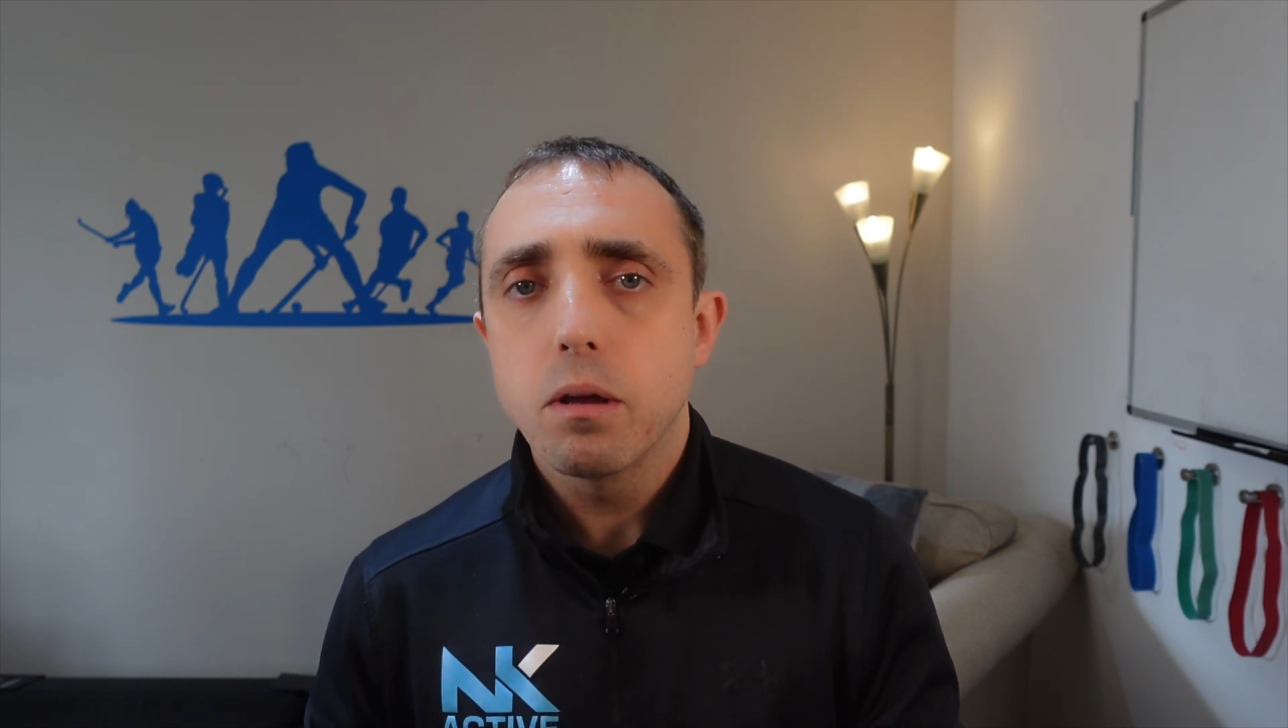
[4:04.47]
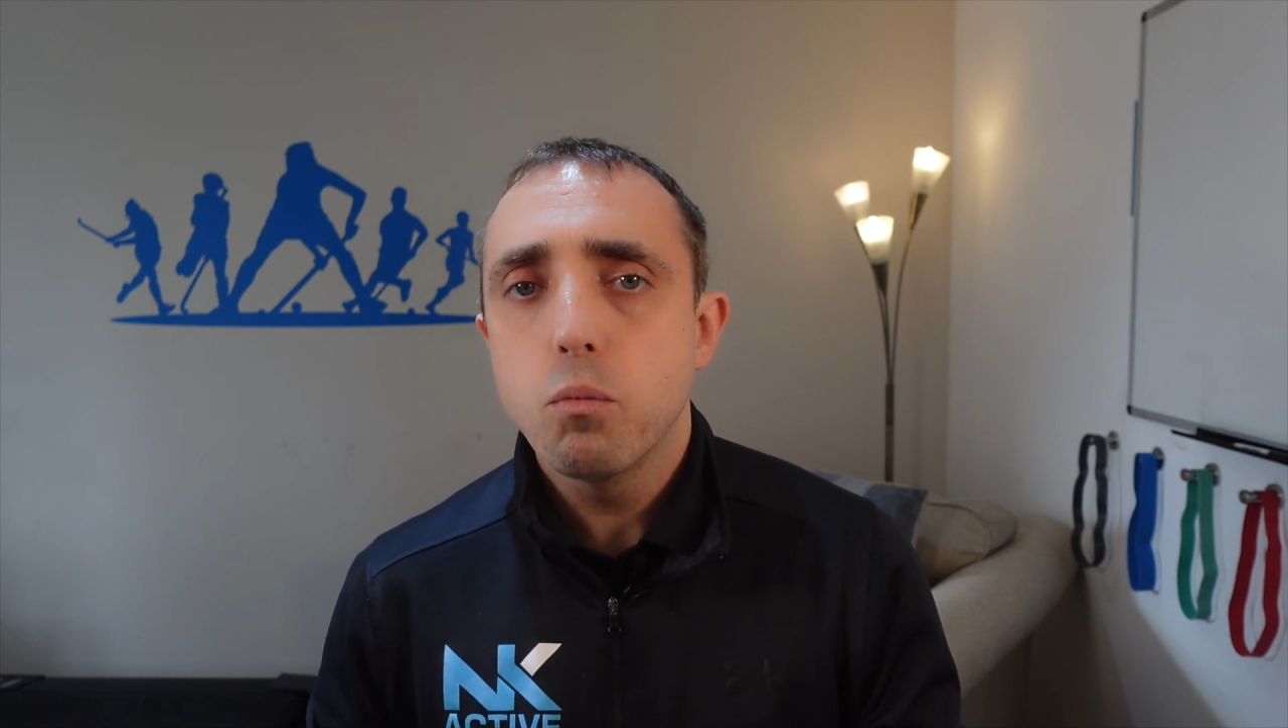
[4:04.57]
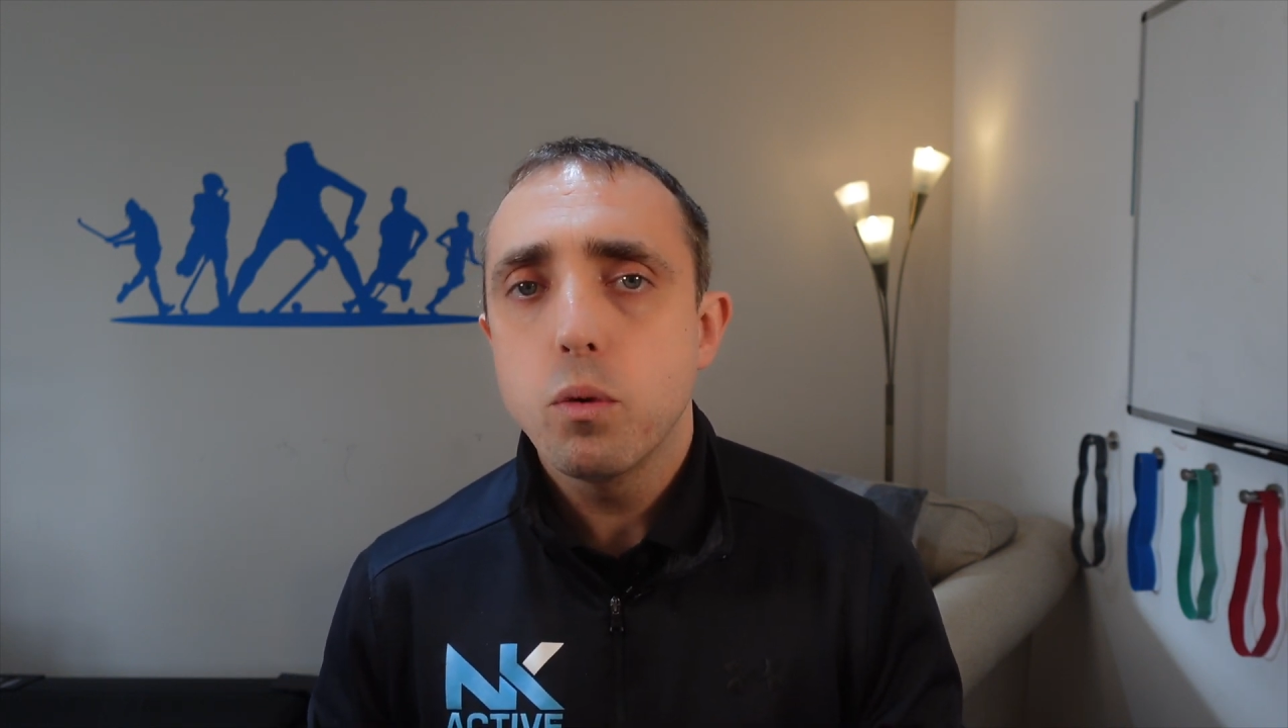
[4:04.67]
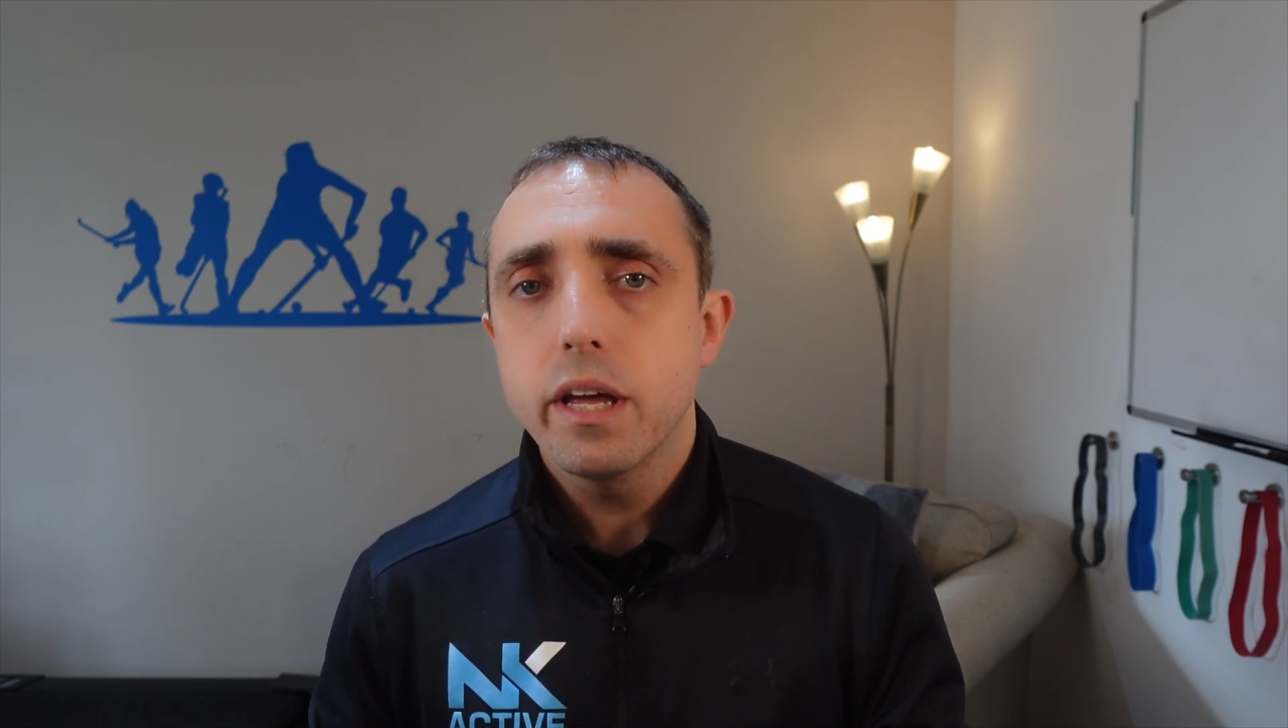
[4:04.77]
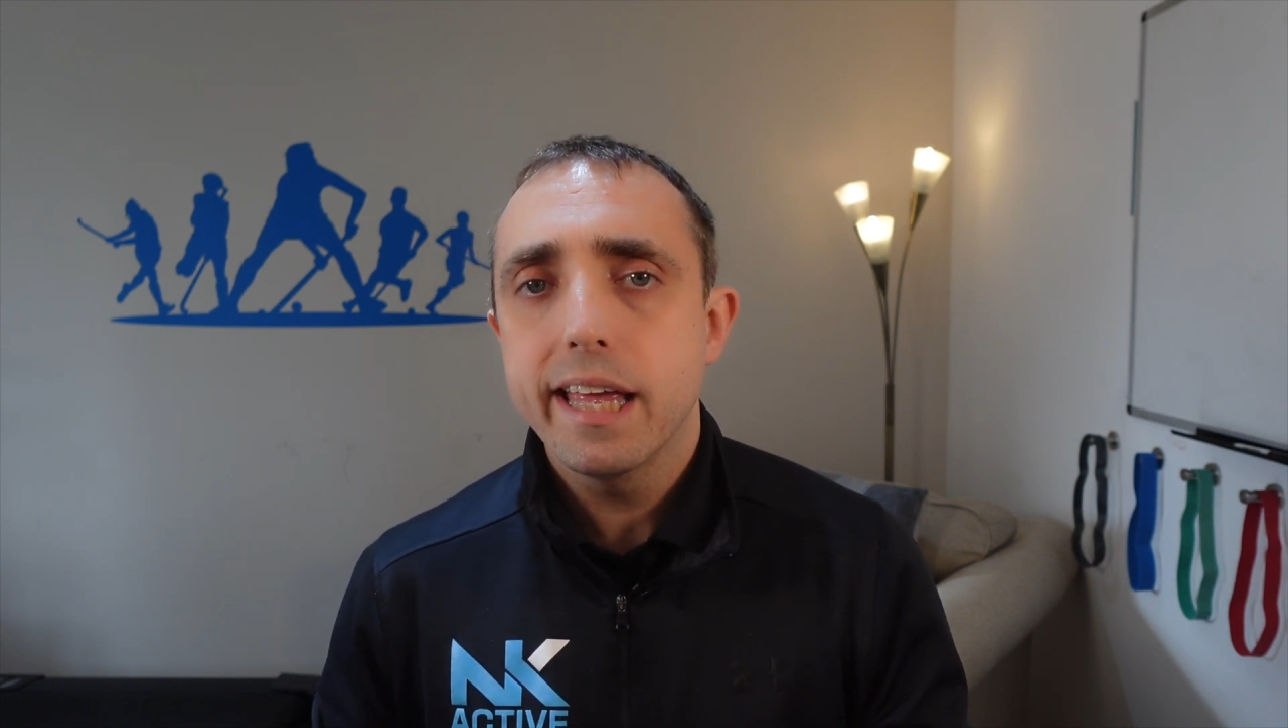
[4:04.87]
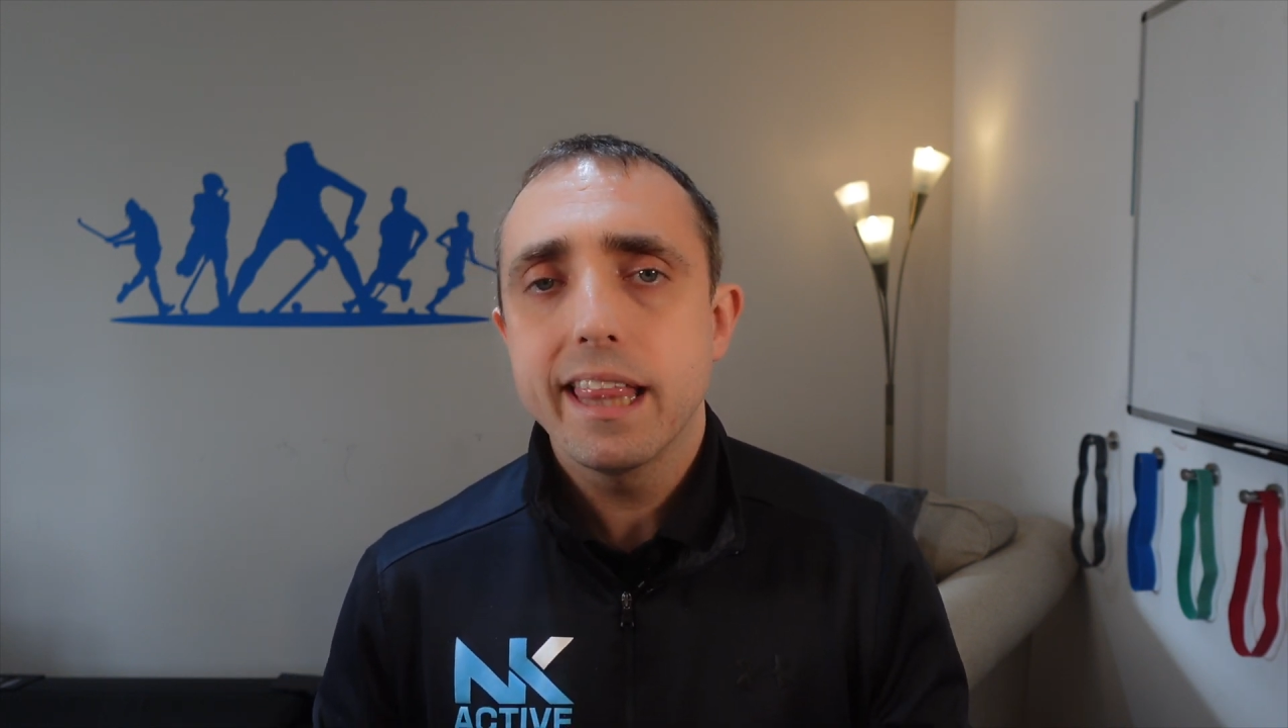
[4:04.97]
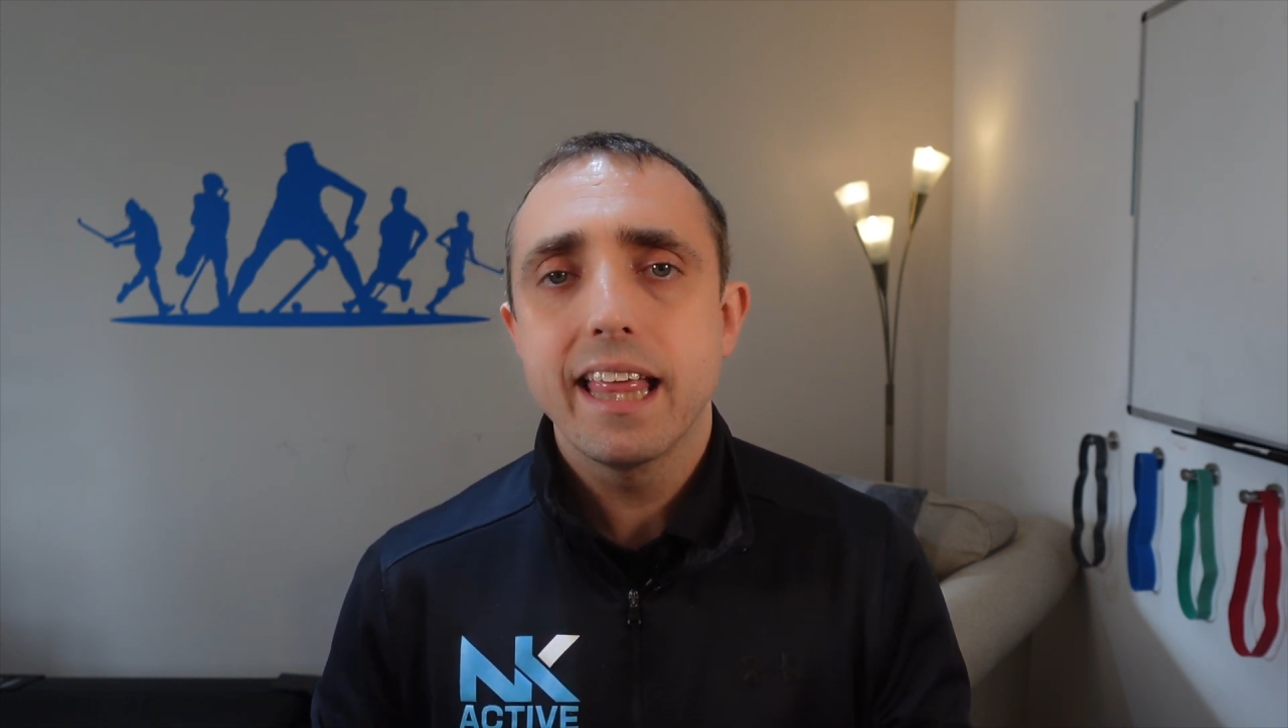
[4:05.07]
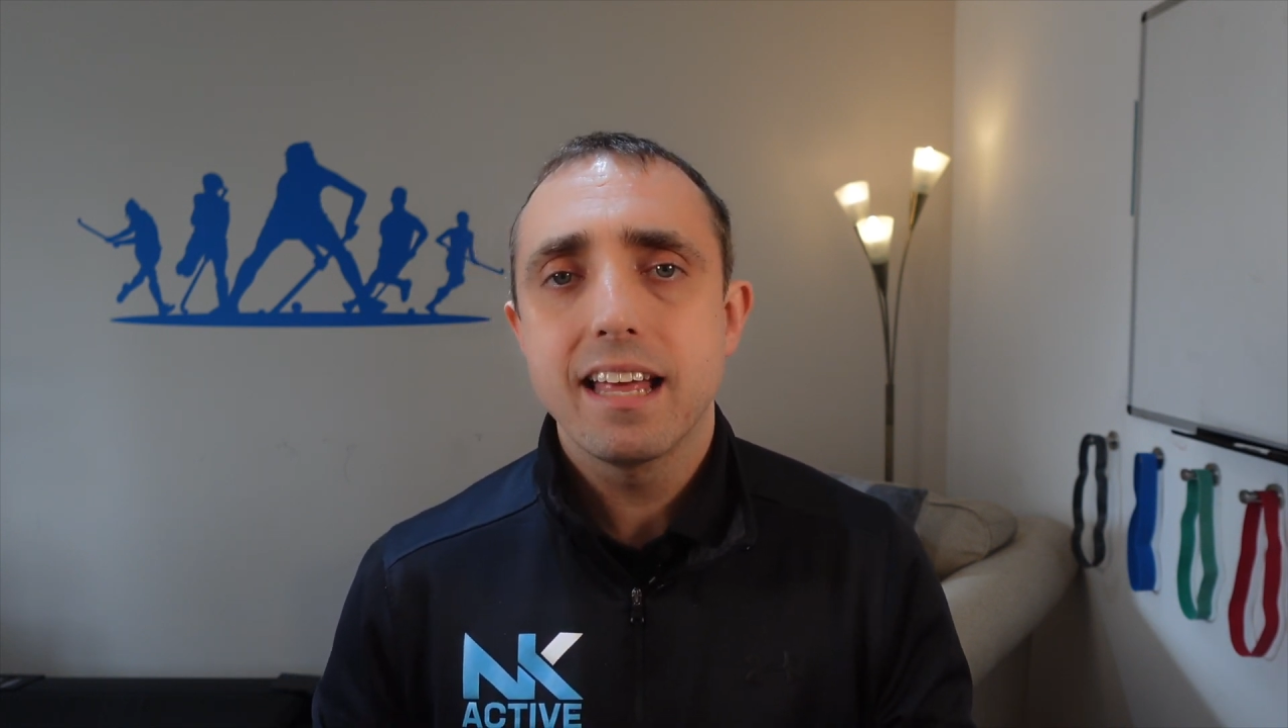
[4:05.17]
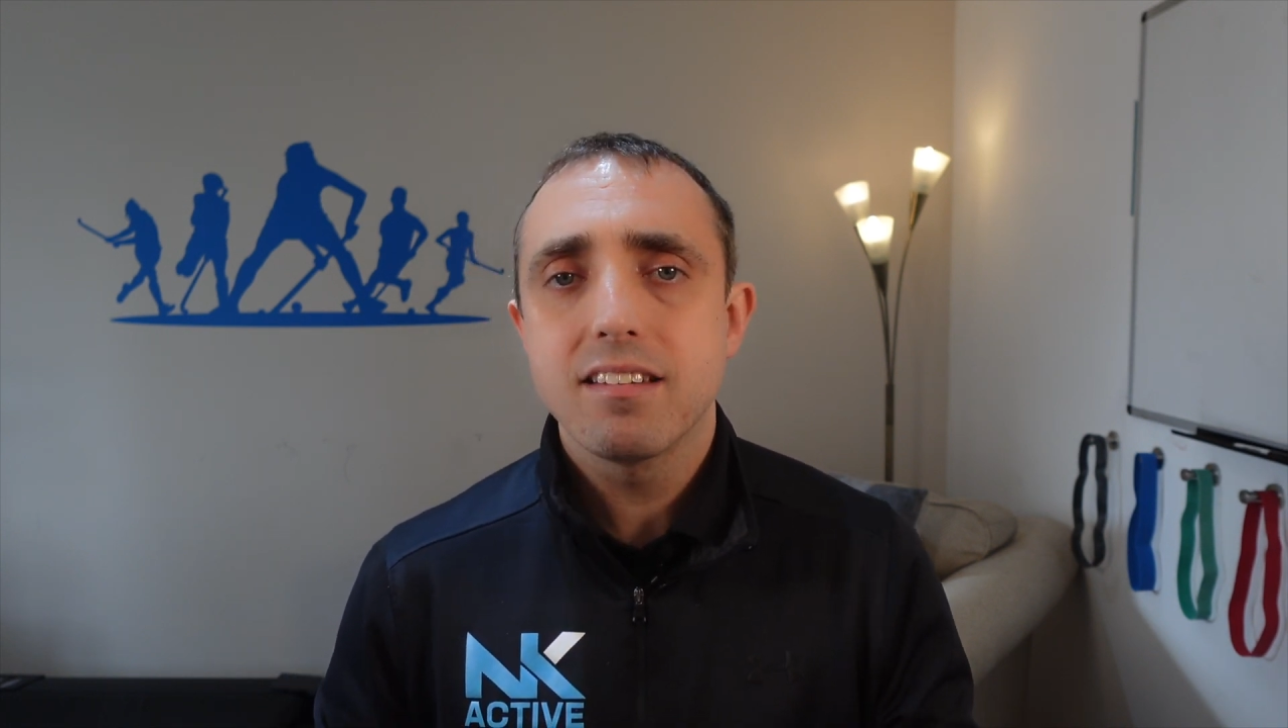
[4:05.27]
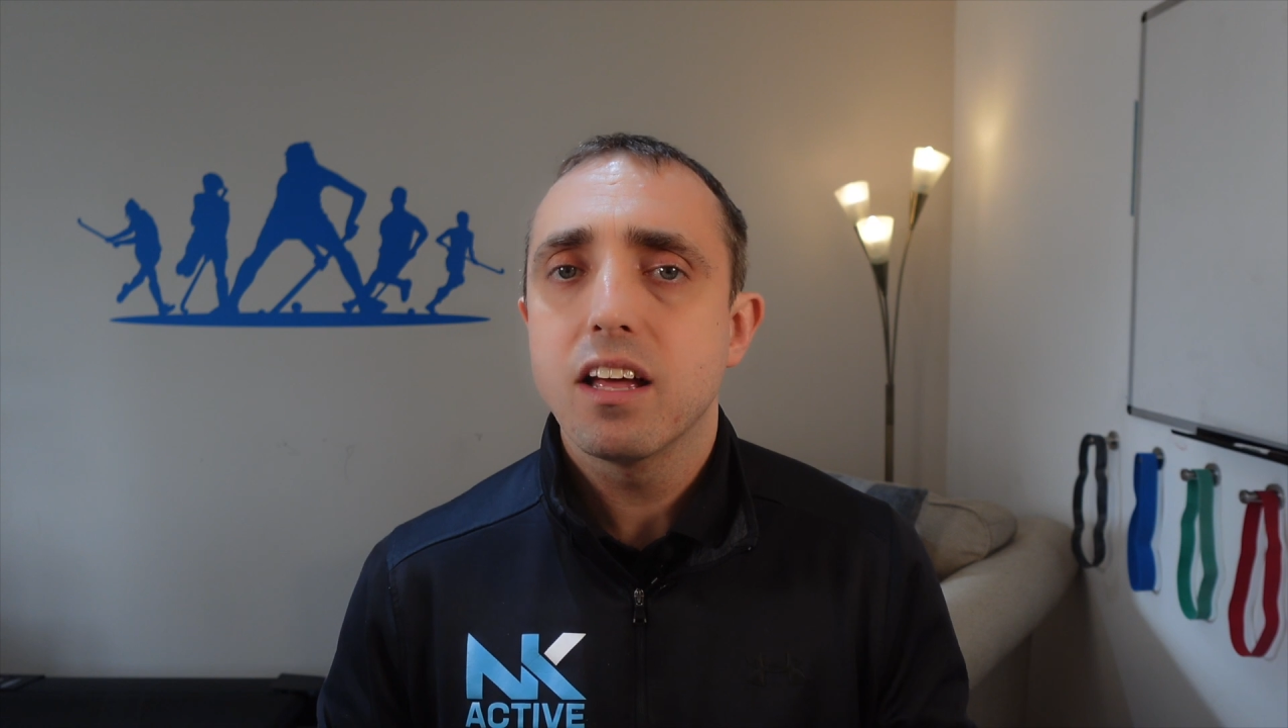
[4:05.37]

and we're there to